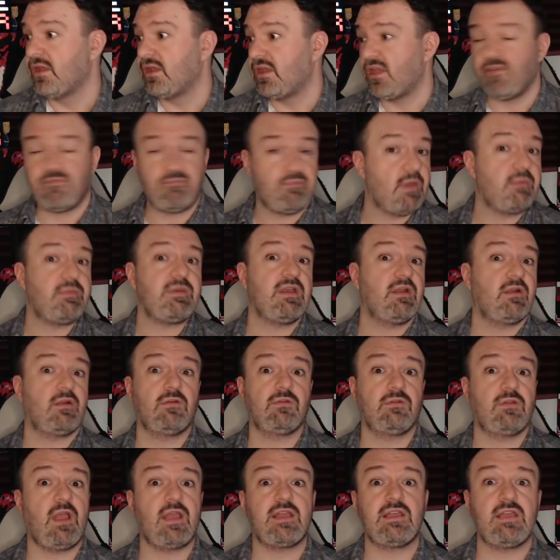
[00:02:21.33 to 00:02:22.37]
if maybe you're
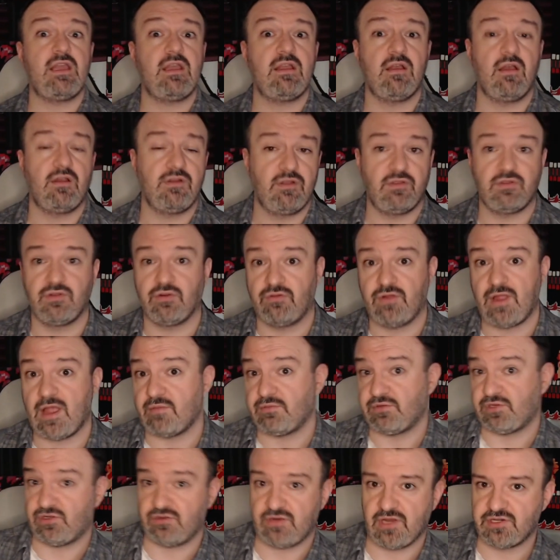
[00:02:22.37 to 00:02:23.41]
liking Another
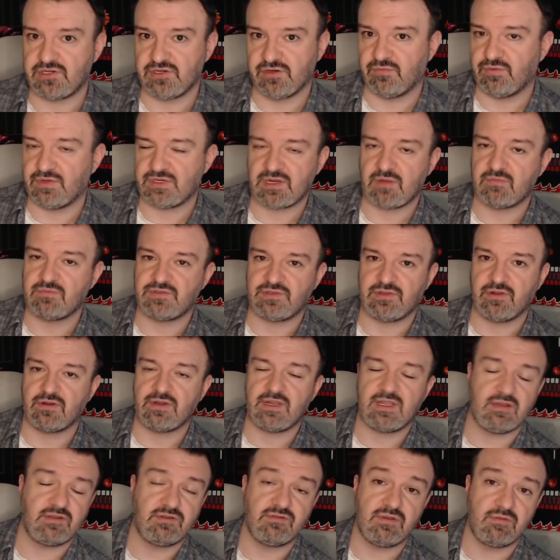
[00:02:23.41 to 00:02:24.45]
Crab's Treasure, which I'm starting
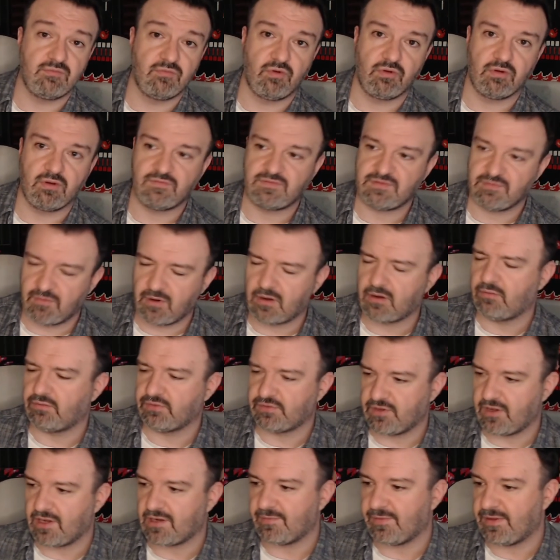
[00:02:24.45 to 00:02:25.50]
and doing more of tomorrow, we'll
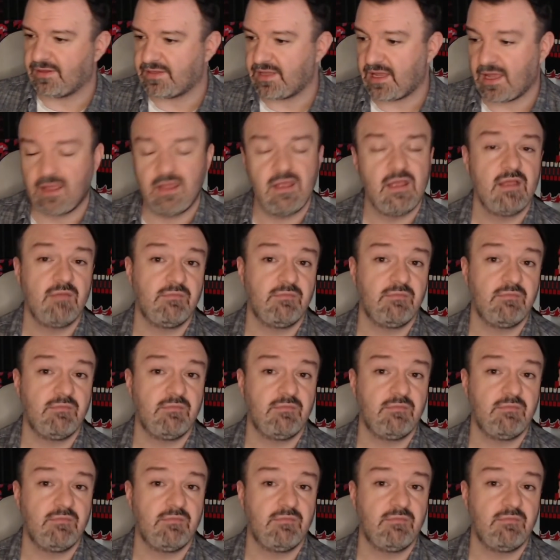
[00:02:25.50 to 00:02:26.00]
talk about that.